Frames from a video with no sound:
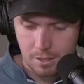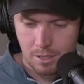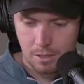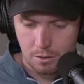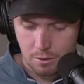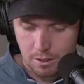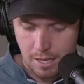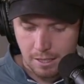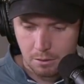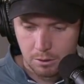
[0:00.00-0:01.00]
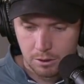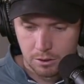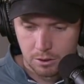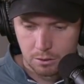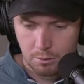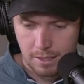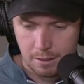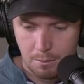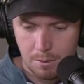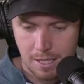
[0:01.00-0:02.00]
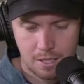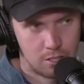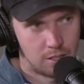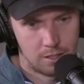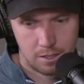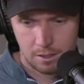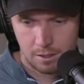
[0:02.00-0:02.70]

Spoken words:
is it Tiger Woods 20, when was he injured?